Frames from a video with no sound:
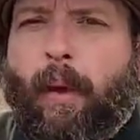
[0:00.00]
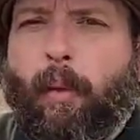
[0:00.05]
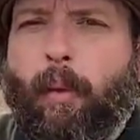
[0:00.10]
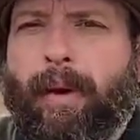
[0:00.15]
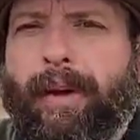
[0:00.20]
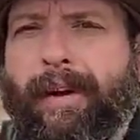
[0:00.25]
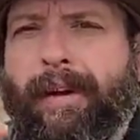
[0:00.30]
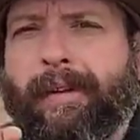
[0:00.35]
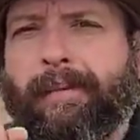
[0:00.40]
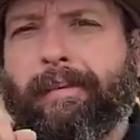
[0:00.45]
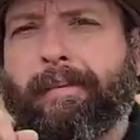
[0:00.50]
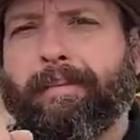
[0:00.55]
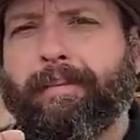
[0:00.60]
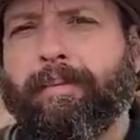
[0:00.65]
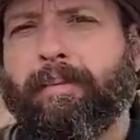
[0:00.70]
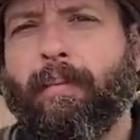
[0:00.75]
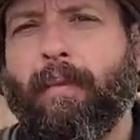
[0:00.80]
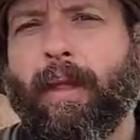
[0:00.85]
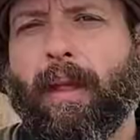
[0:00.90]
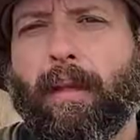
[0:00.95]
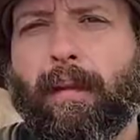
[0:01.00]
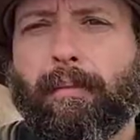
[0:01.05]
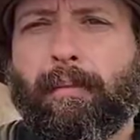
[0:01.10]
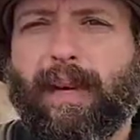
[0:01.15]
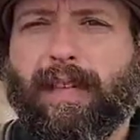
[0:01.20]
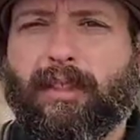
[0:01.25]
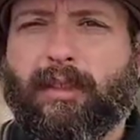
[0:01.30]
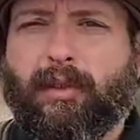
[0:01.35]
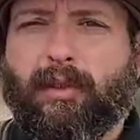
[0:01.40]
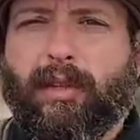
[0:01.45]
when
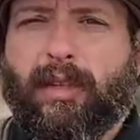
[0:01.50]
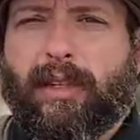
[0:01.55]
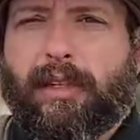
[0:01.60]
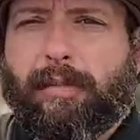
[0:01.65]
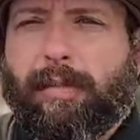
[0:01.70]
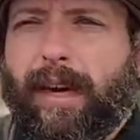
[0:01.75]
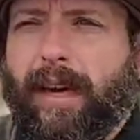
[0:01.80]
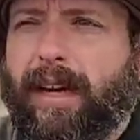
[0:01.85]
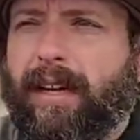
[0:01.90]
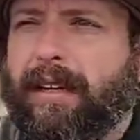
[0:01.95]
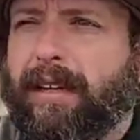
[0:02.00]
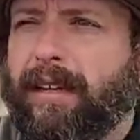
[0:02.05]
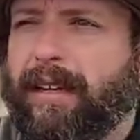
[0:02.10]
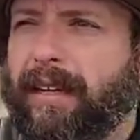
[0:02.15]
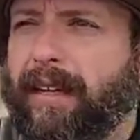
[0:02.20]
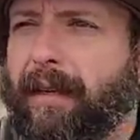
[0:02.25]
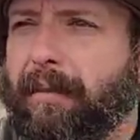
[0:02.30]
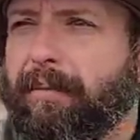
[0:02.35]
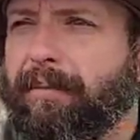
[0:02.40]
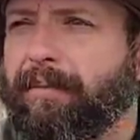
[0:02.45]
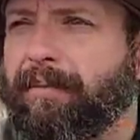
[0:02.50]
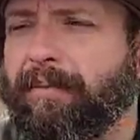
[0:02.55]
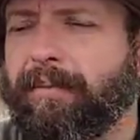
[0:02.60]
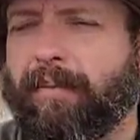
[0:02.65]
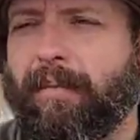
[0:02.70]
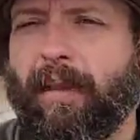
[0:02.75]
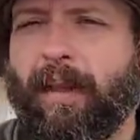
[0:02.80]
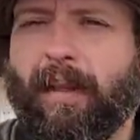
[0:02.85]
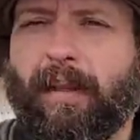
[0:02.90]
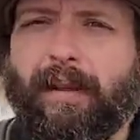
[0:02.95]
Mike's doing all the paddling and I'm
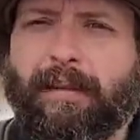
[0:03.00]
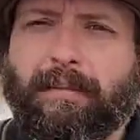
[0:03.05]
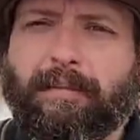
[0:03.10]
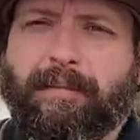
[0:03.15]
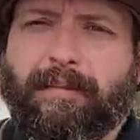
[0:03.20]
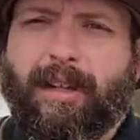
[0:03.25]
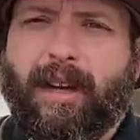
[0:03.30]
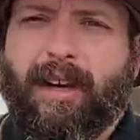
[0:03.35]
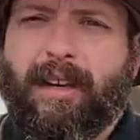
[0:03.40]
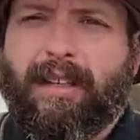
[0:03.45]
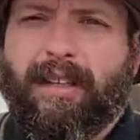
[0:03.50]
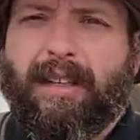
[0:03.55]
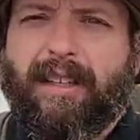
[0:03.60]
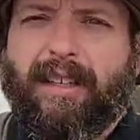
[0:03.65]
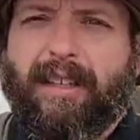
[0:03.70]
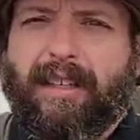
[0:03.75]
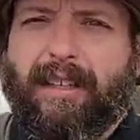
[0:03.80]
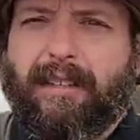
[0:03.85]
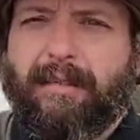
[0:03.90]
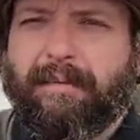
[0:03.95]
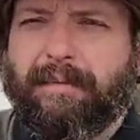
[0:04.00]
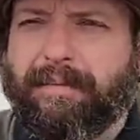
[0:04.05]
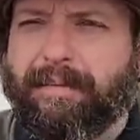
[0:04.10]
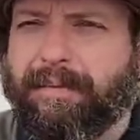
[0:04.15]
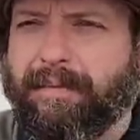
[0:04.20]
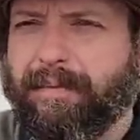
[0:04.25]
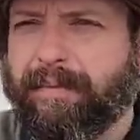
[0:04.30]
talking and eating.